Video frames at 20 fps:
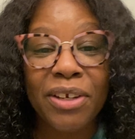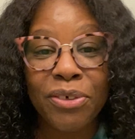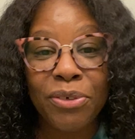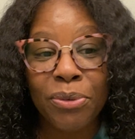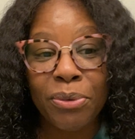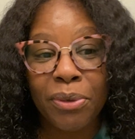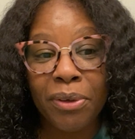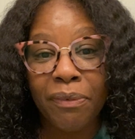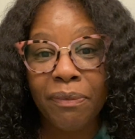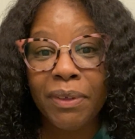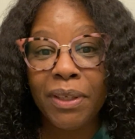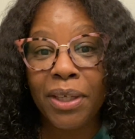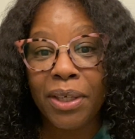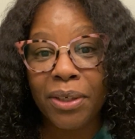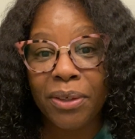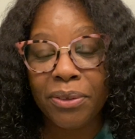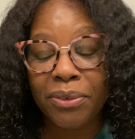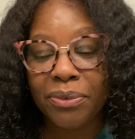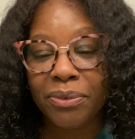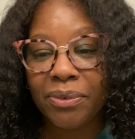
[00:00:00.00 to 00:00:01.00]
doing a
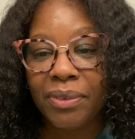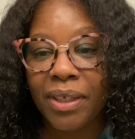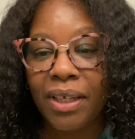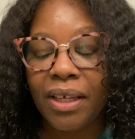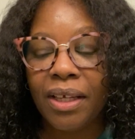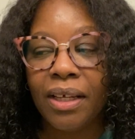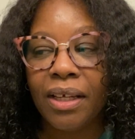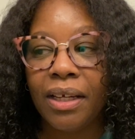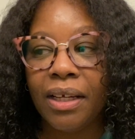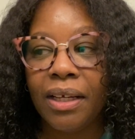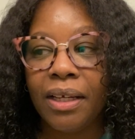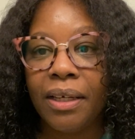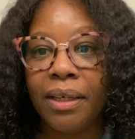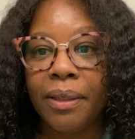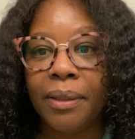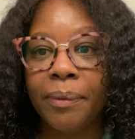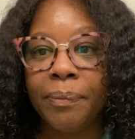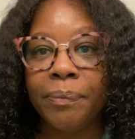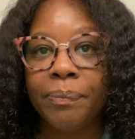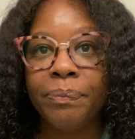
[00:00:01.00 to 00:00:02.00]
video.
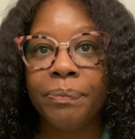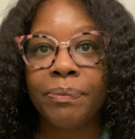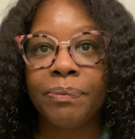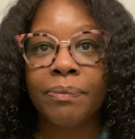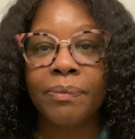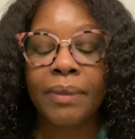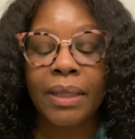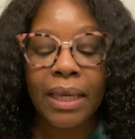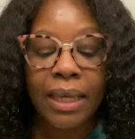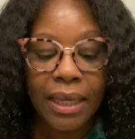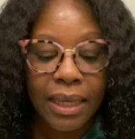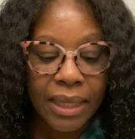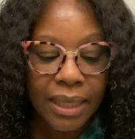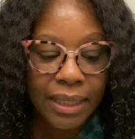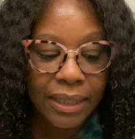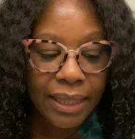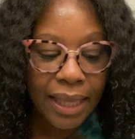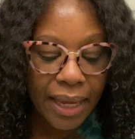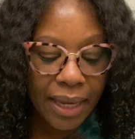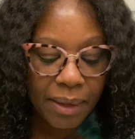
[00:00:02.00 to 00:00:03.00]

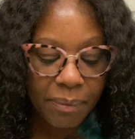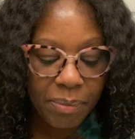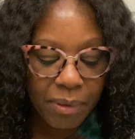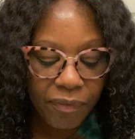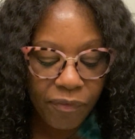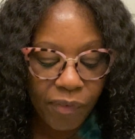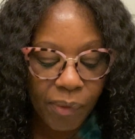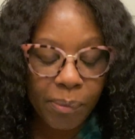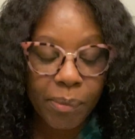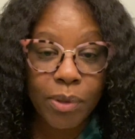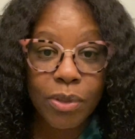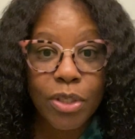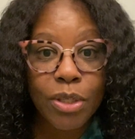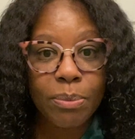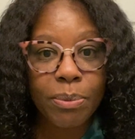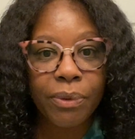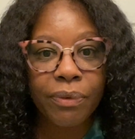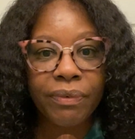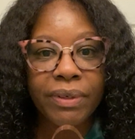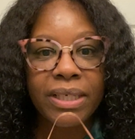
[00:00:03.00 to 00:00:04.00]
That could be for
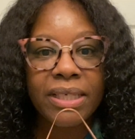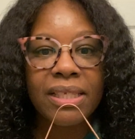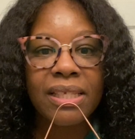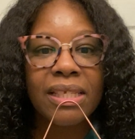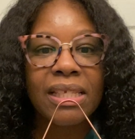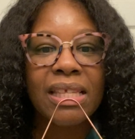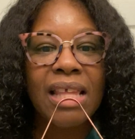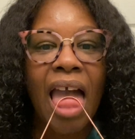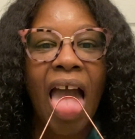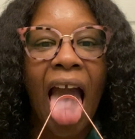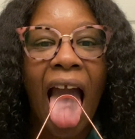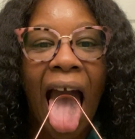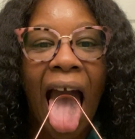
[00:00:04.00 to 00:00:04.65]
multiple reasons.